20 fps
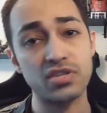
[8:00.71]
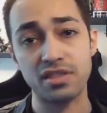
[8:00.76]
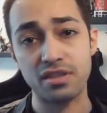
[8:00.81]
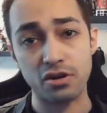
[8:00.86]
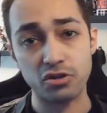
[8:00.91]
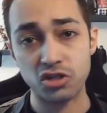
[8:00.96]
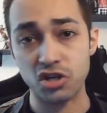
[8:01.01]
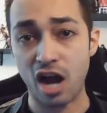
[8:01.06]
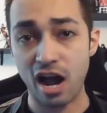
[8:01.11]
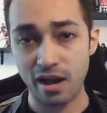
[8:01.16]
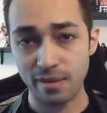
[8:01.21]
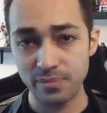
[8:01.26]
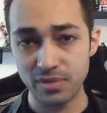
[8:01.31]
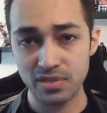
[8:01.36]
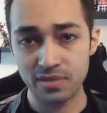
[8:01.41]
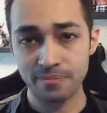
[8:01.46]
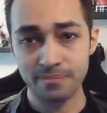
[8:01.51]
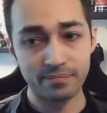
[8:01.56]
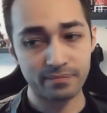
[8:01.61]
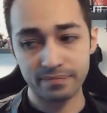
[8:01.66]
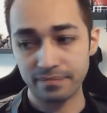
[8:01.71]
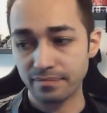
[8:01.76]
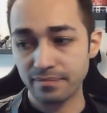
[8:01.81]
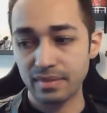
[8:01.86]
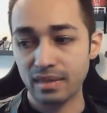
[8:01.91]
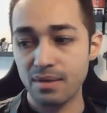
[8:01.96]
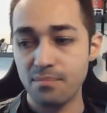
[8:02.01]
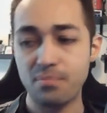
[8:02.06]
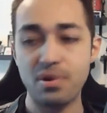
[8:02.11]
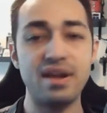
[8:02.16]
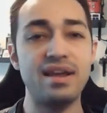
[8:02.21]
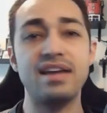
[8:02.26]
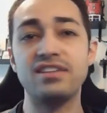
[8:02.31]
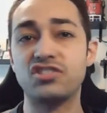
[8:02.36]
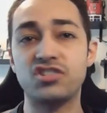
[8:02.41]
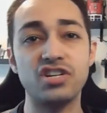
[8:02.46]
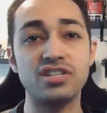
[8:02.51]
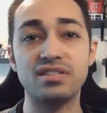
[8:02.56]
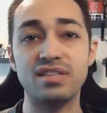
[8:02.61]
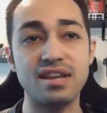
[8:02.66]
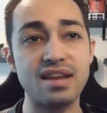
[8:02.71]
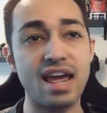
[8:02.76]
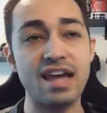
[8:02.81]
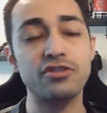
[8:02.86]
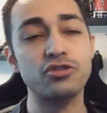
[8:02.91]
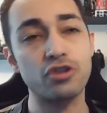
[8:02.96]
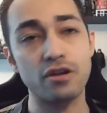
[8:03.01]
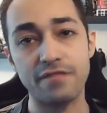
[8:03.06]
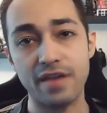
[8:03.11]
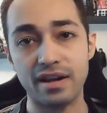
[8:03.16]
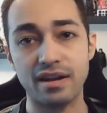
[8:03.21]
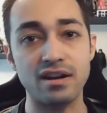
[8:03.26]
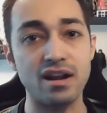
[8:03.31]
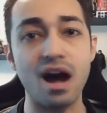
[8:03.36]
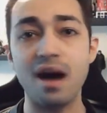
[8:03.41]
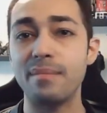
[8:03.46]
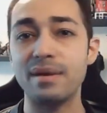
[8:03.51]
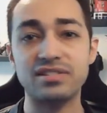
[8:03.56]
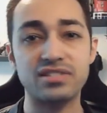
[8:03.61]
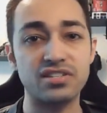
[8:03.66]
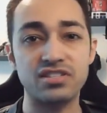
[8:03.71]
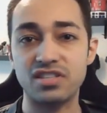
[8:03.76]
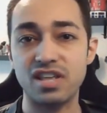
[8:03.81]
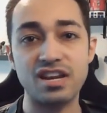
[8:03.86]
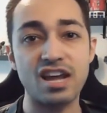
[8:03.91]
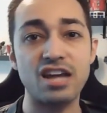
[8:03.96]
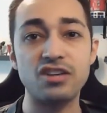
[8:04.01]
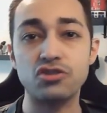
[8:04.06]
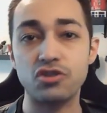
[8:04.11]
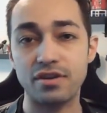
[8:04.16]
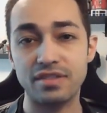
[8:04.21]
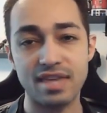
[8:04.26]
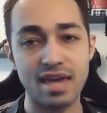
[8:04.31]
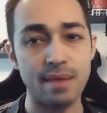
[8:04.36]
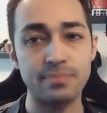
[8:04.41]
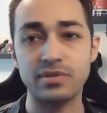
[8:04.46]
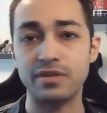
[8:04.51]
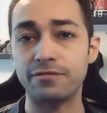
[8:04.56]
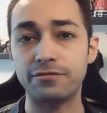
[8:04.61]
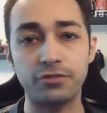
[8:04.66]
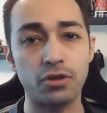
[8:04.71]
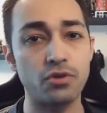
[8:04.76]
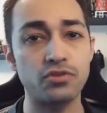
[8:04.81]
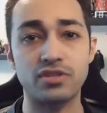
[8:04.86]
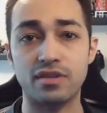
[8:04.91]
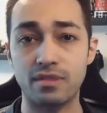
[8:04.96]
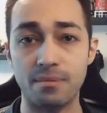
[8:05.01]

their jobs. But it's just the nature of economics. It's the nature and the ebbs and flows of the